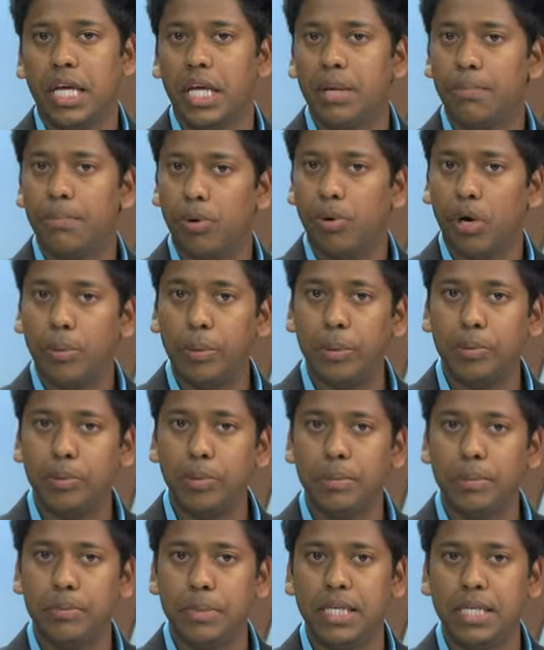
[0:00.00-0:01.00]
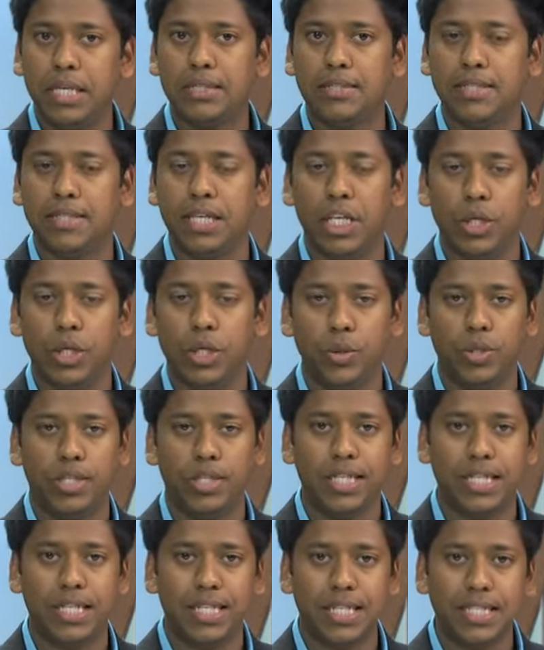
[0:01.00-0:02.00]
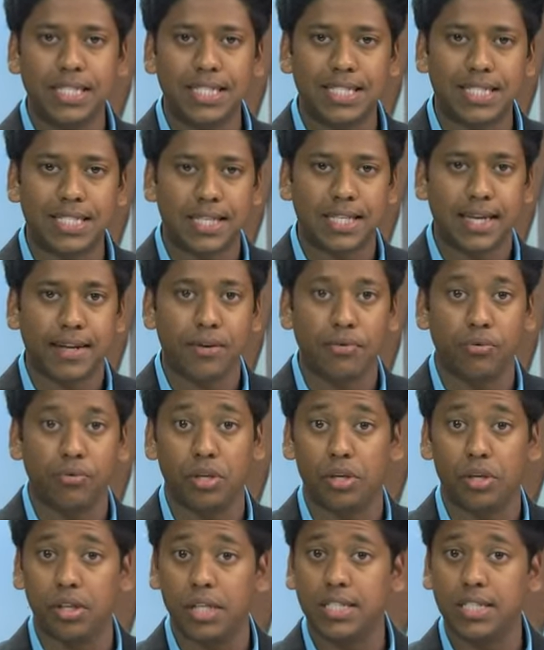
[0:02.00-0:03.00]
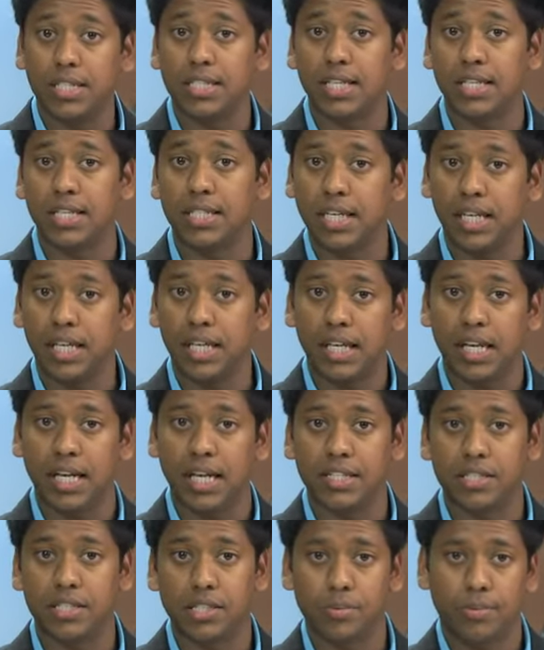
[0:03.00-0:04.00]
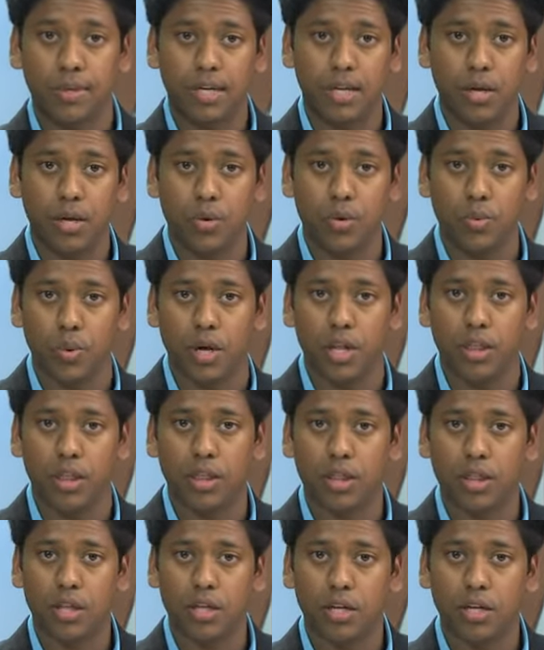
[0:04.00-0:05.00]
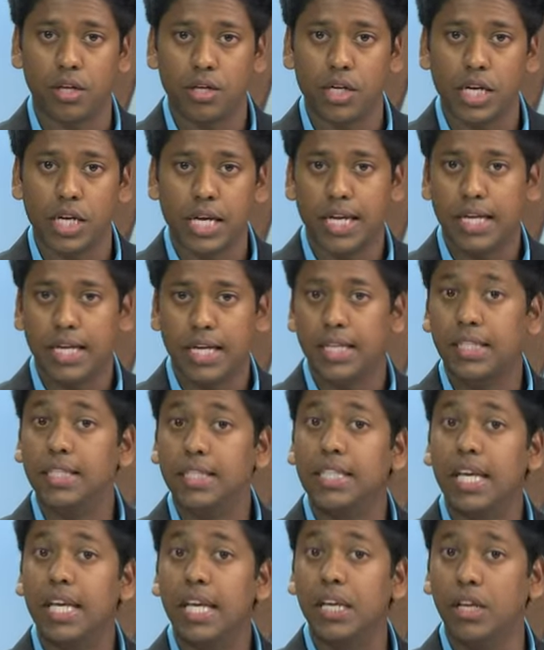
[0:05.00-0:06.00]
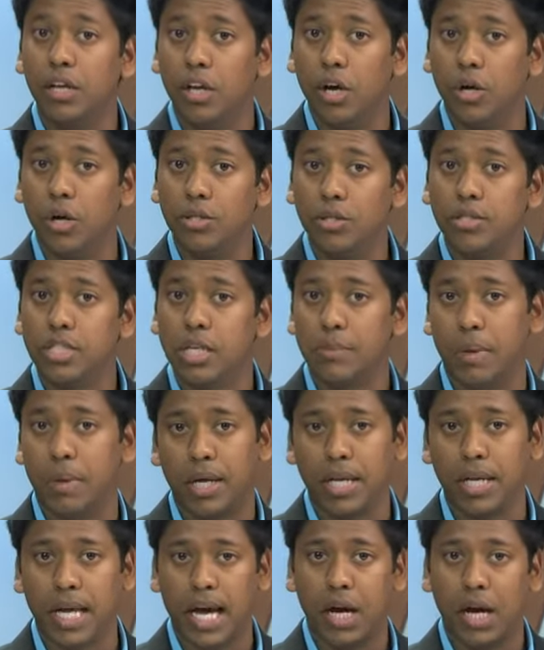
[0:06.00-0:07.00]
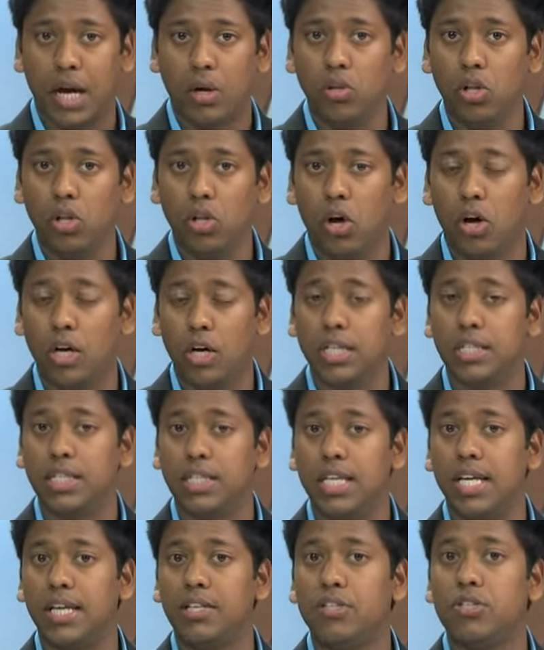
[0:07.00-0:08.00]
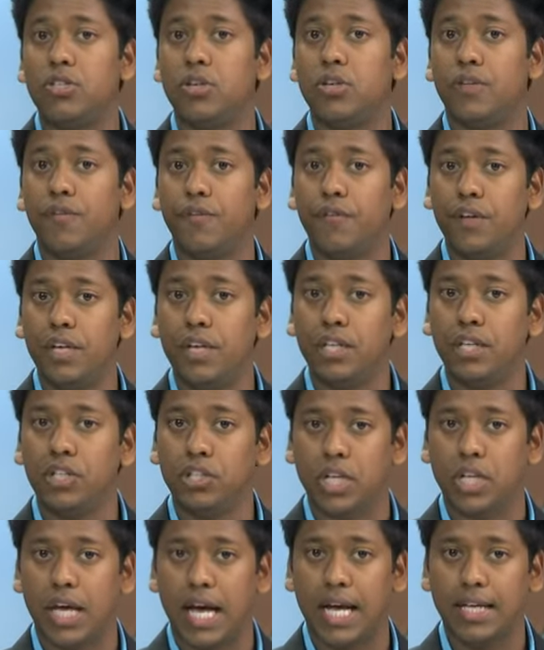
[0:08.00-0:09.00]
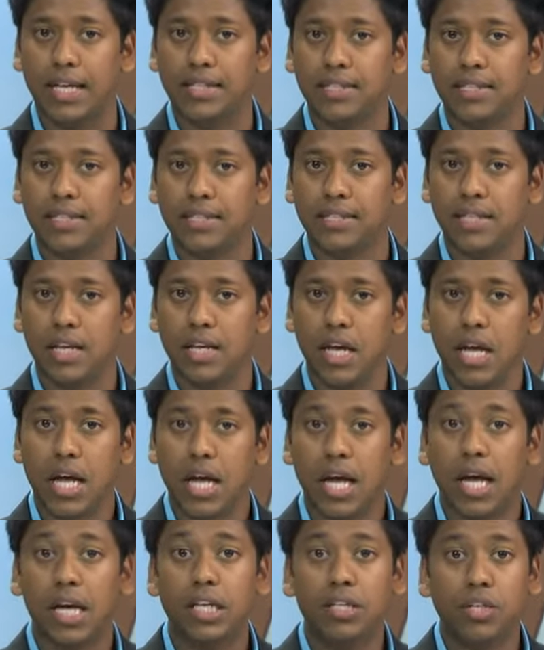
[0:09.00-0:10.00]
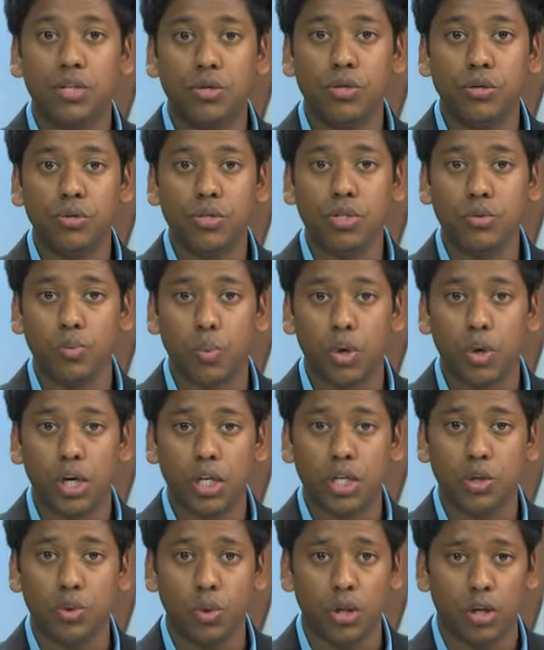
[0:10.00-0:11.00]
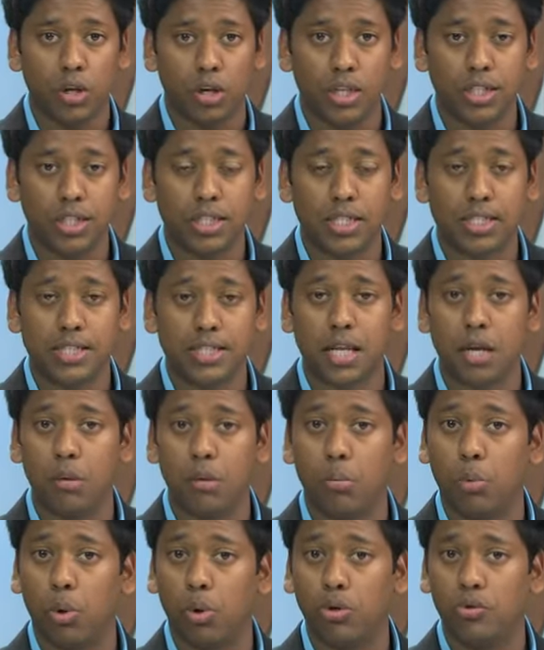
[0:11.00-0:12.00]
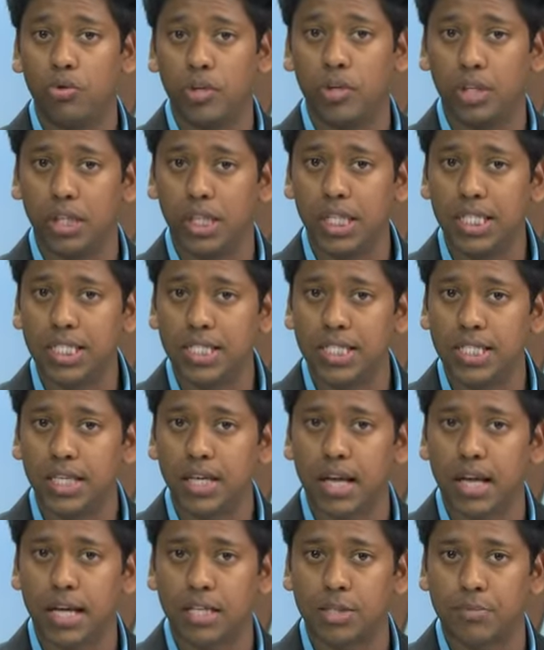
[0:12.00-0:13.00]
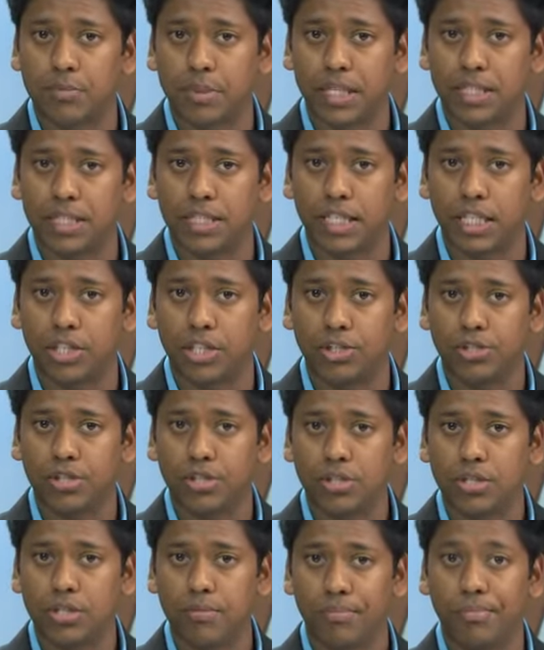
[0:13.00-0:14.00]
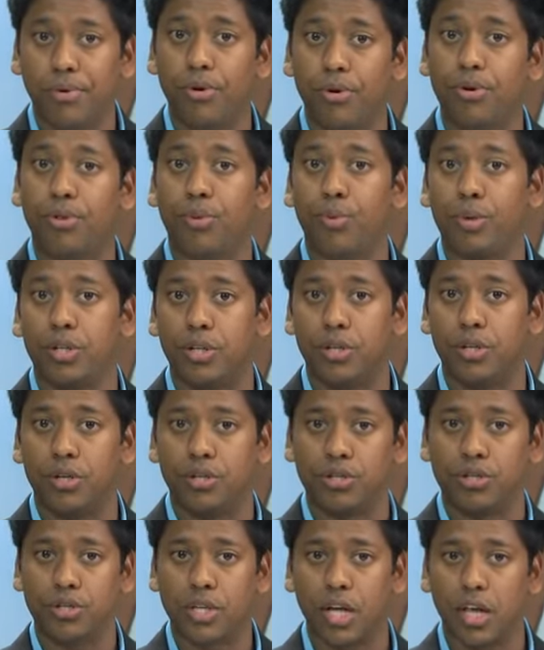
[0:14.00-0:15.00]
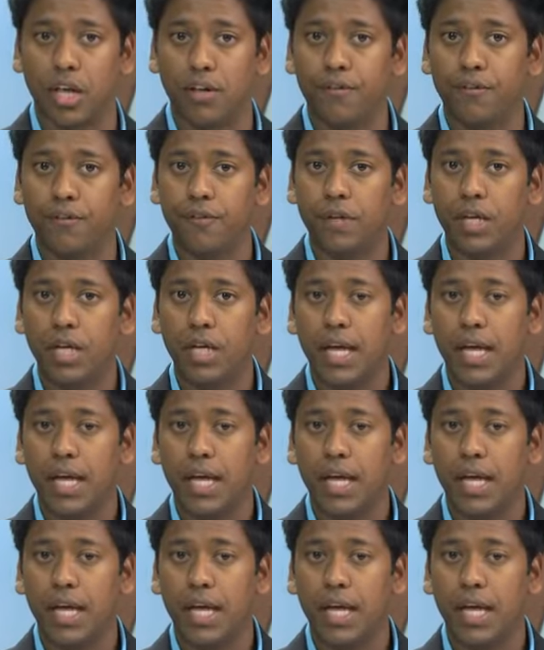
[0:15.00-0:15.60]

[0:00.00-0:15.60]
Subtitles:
It probably means that you didn't set realistic deadlines to begin with. Take notes about how long it takes you to finish tasks and use what you learned to set more realistic expectations, both with yourself